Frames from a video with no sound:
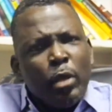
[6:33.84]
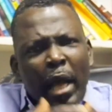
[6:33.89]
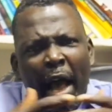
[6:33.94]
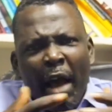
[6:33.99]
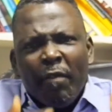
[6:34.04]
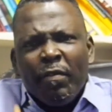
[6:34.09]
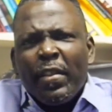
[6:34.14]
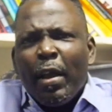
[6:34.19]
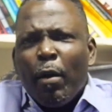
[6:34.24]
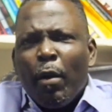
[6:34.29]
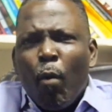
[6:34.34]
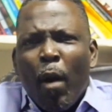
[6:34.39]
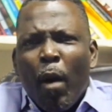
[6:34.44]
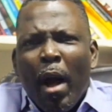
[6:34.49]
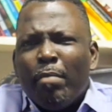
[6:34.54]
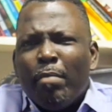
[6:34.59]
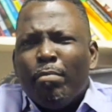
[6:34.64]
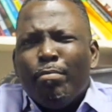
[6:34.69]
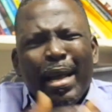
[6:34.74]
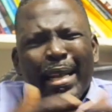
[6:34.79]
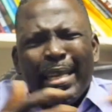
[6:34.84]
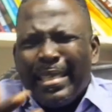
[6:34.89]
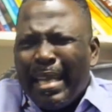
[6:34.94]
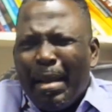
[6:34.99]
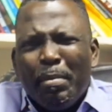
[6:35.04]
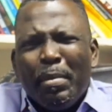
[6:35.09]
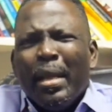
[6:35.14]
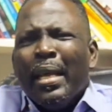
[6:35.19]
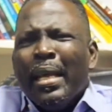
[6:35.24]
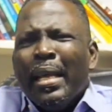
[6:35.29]
after a while, by the
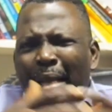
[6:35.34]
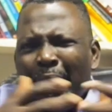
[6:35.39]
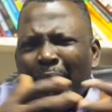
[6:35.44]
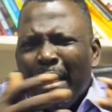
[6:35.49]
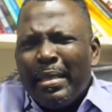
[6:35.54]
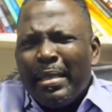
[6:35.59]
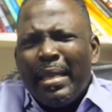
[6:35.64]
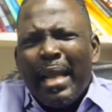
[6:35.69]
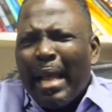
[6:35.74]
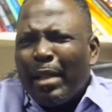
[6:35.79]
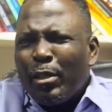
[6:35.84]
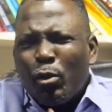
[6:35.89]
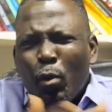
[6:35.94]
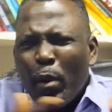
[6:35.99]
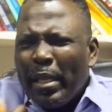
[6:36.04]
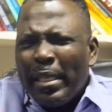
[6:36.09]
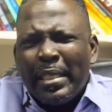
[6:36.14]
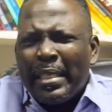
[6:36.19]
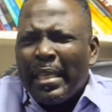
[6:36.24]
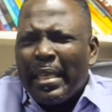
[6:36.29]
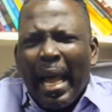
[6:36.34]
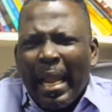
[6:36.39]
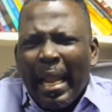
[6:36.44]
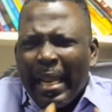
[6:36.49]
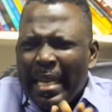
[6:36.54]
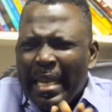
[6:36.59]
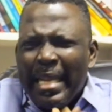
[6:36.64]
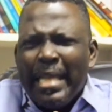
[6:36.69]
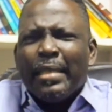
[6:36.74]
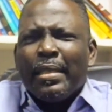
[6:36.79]
time they are 20 at
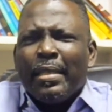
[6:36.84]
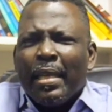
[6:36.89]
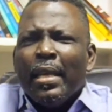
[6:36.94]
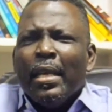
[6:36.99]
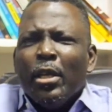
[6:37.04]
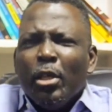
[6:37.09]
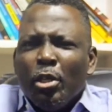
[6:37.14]
least,